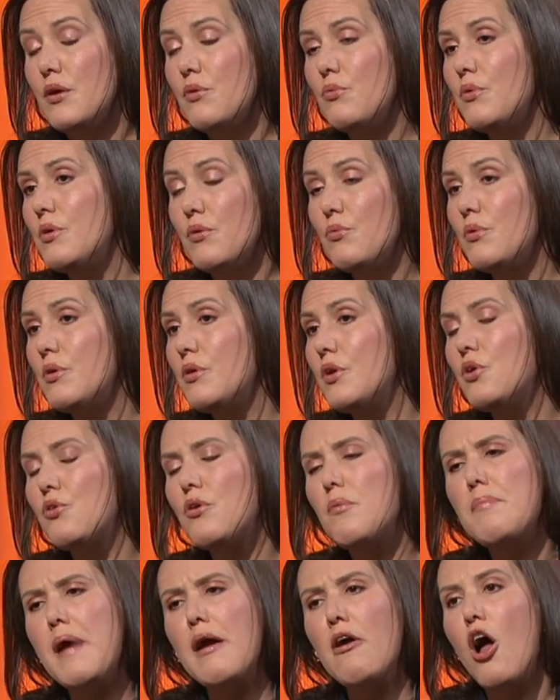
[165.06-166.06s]
Well,
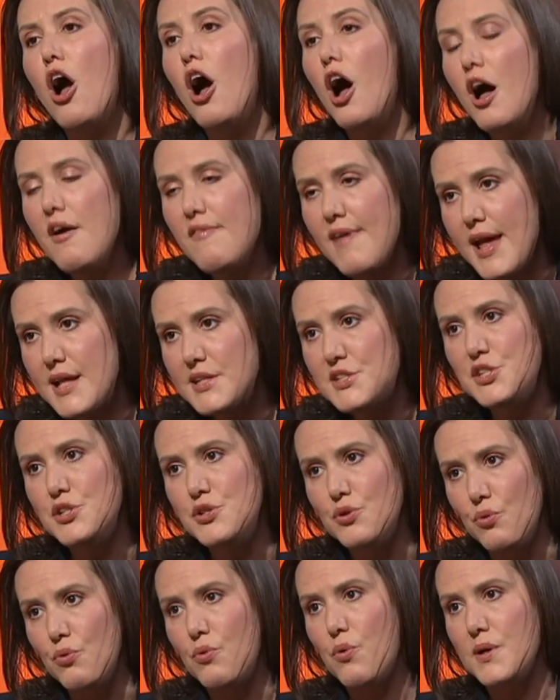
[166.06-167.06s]
look, Barry, I've
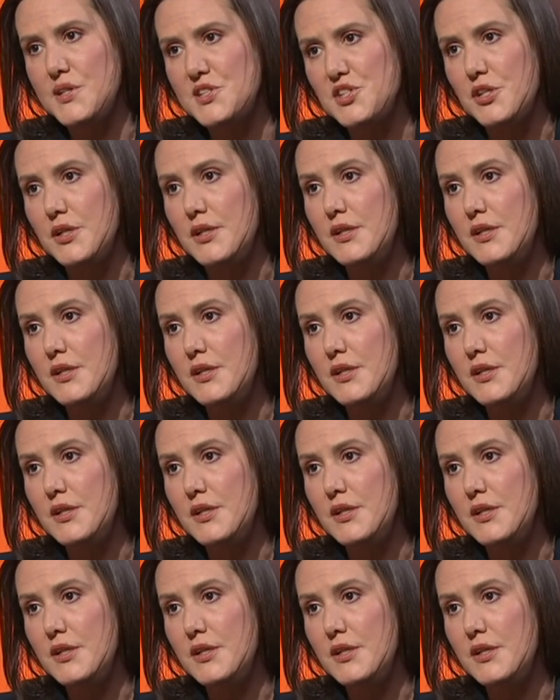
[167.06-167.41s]
answered your question.